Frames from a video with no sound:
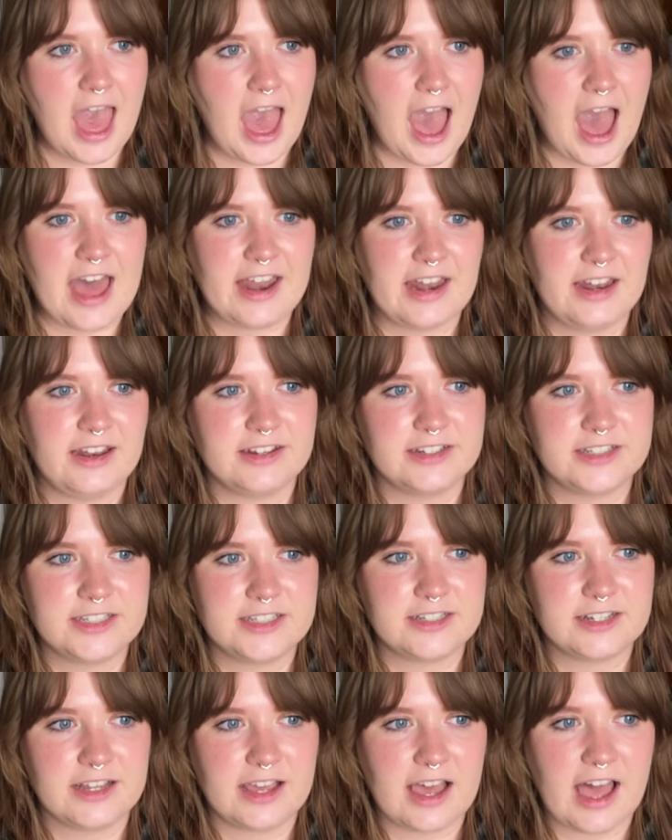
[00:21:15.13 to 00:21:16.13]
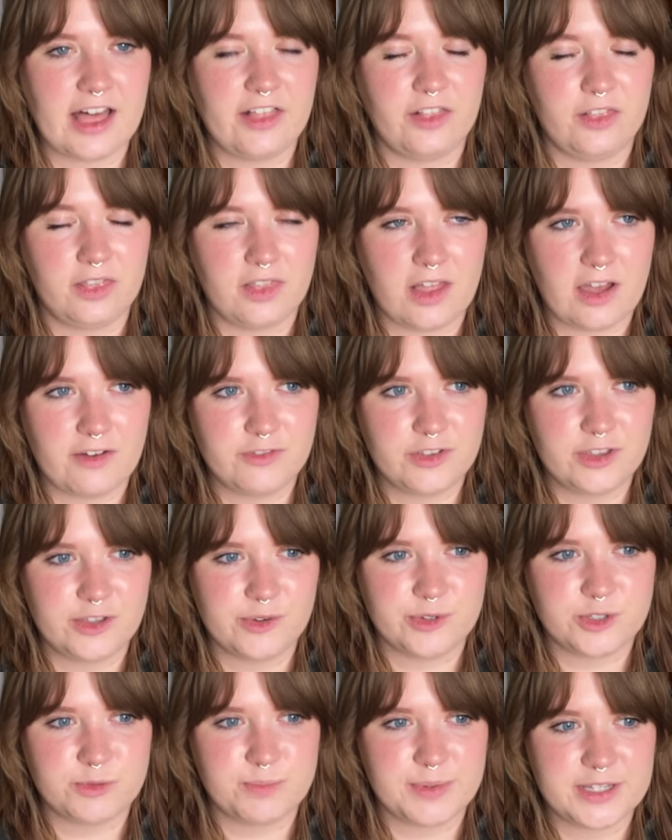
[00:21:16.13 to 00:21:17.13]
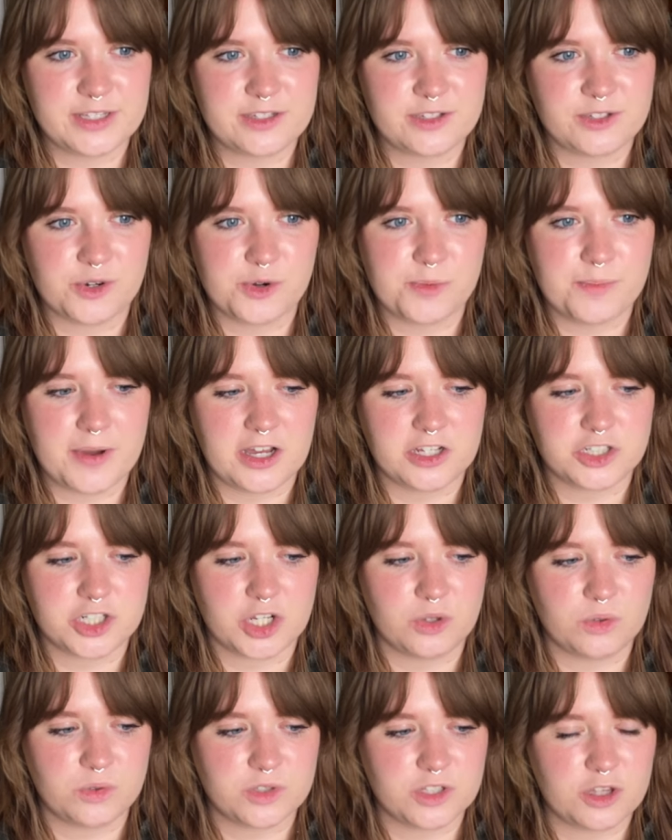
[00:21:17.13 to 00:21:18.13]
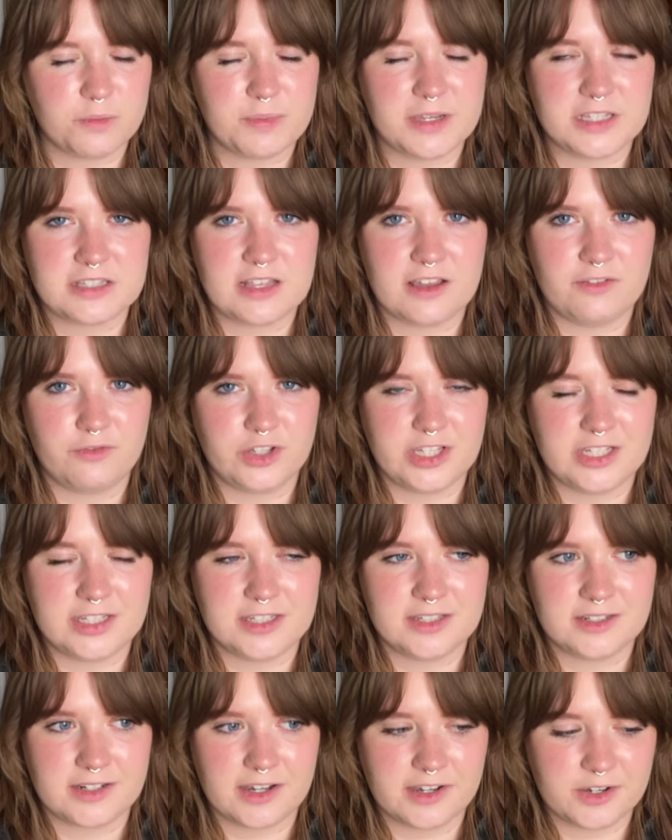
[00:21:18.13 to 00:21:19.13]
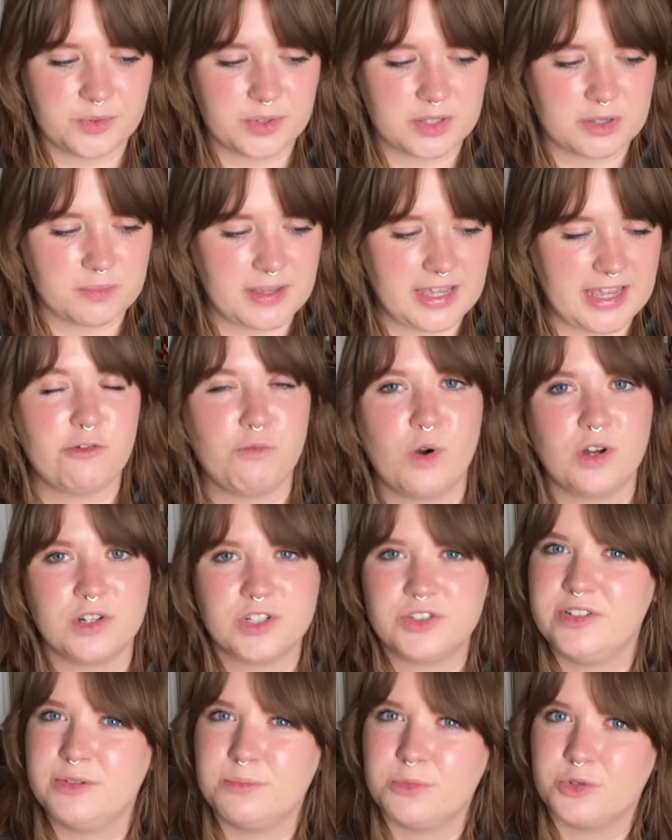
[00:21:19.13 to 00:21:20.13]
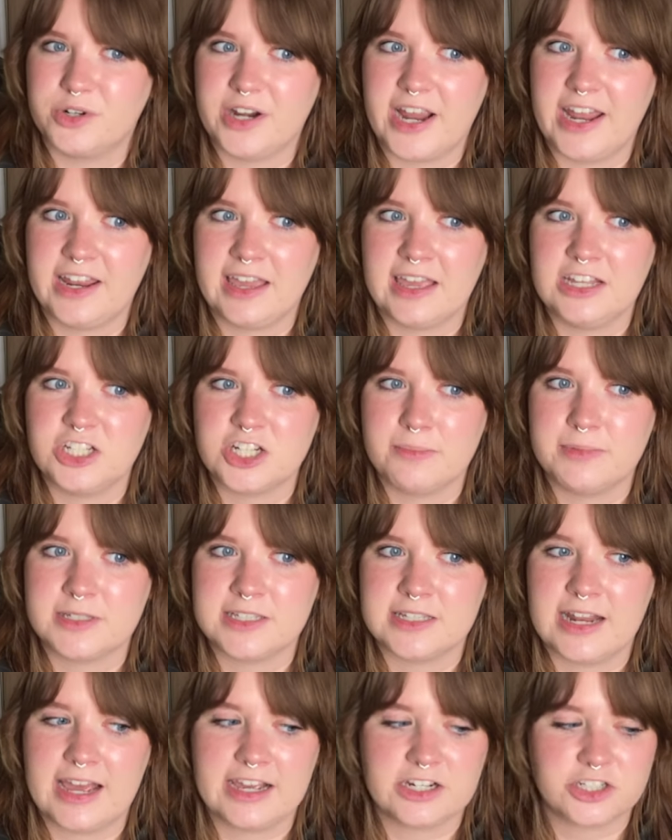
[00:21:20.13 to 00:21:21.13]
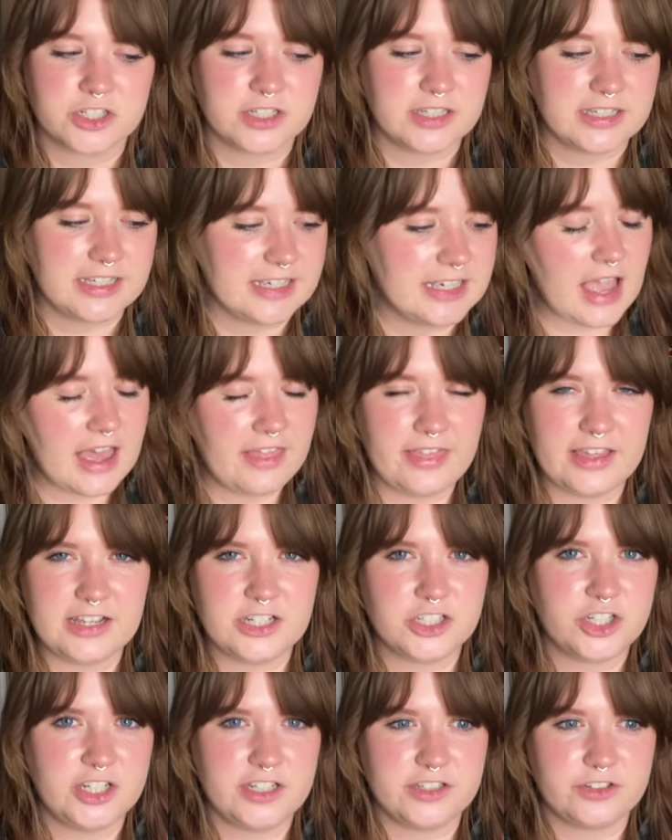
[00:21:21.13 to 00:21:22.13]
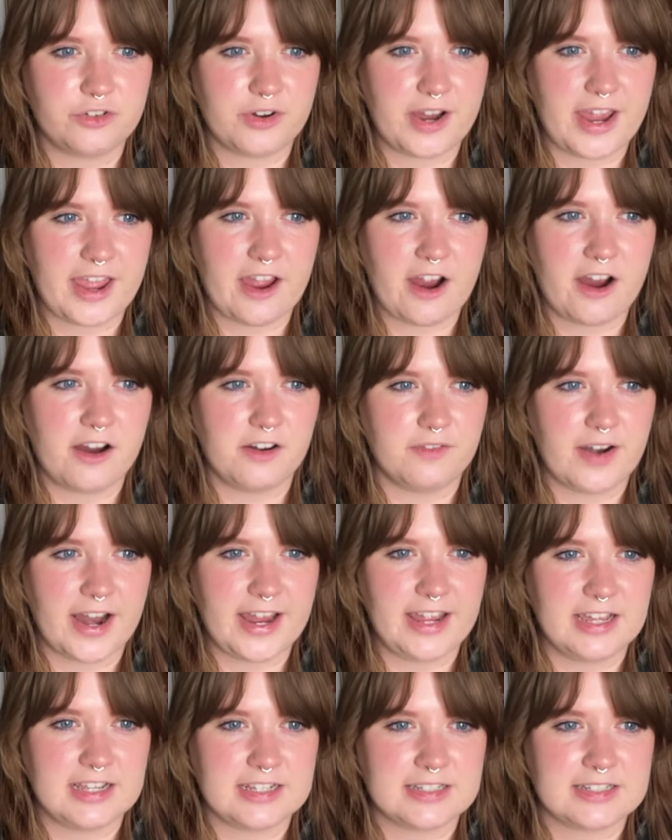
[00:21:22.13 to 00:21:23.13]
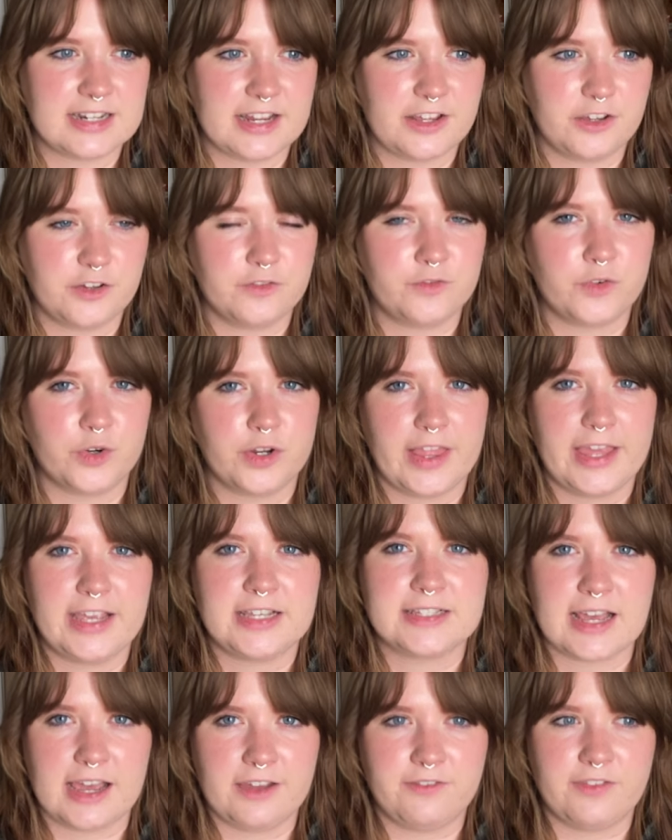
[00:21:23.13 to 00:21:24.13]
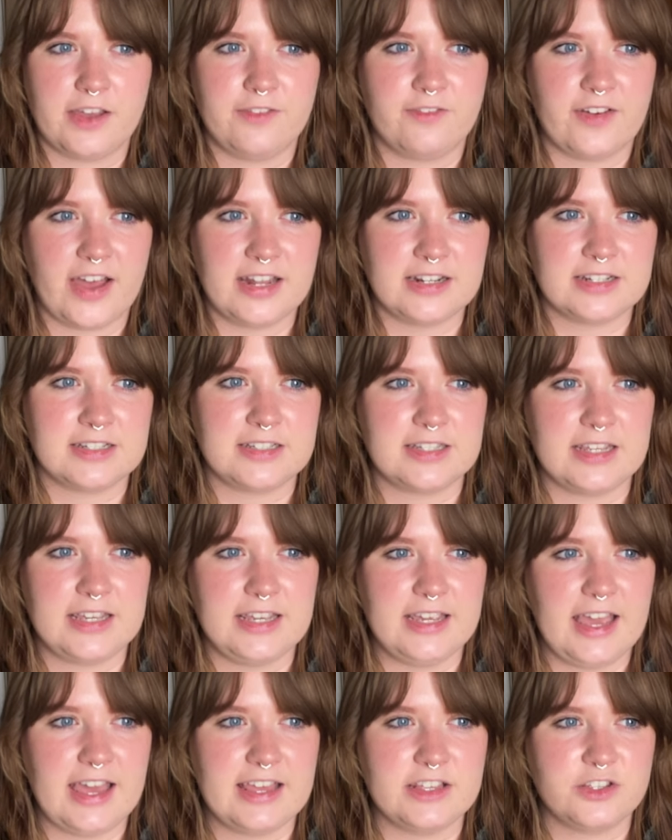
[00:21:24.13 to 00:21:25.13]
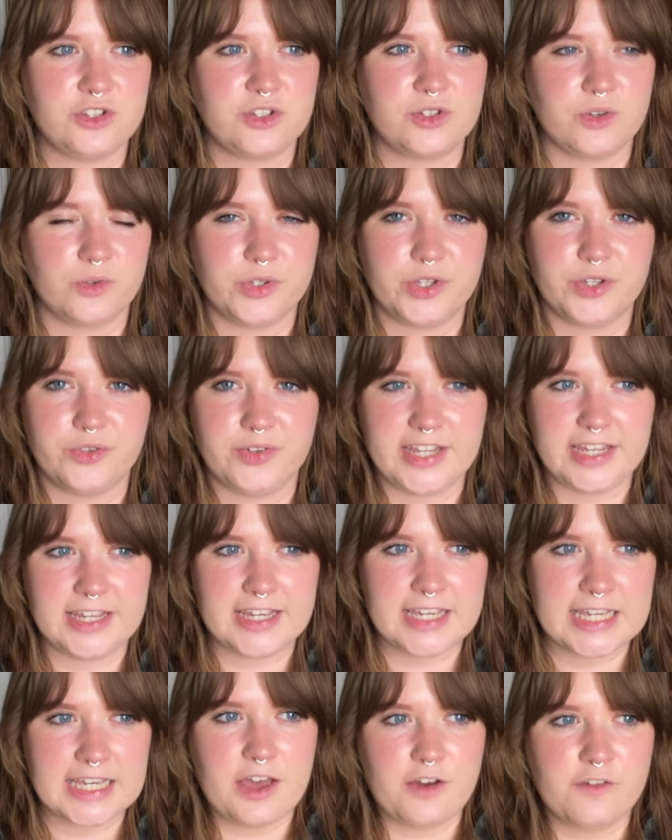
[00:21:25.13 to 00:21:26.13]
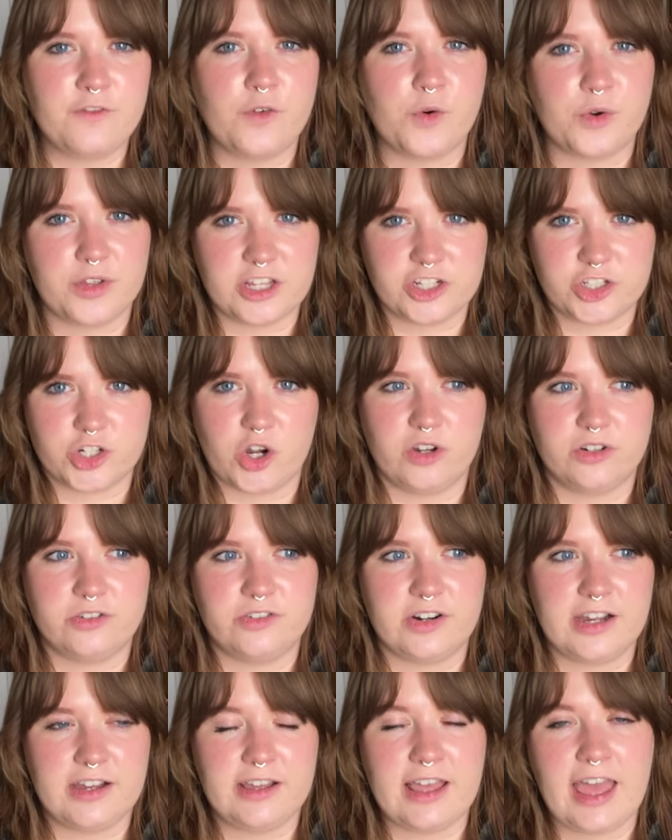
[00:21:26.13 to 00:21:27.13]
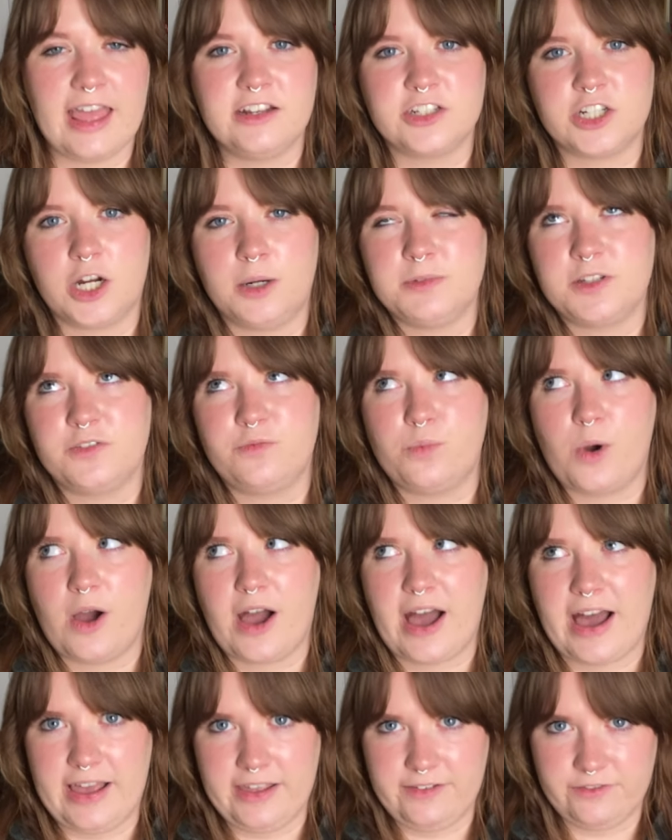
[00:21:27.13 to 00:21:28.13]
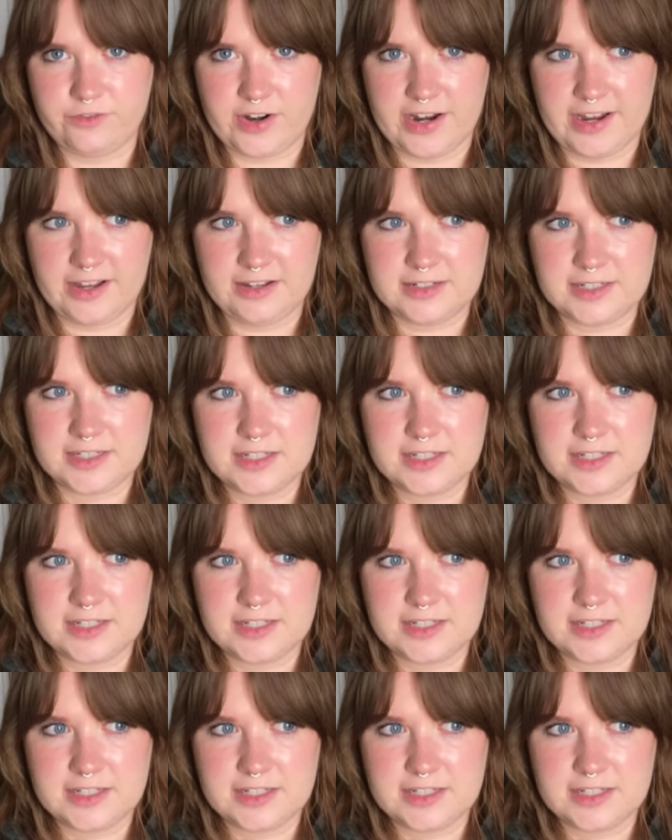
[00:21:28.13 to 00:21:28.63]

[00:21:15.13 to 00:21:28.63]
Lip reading: And I loved those bits so much, and those are the bits that have really stuck with me. I want to read more N.K. Jemisin, actually. I think she's great. Her writing style for like sci-fi fantasy is so unique for the genre in terms of what I've read.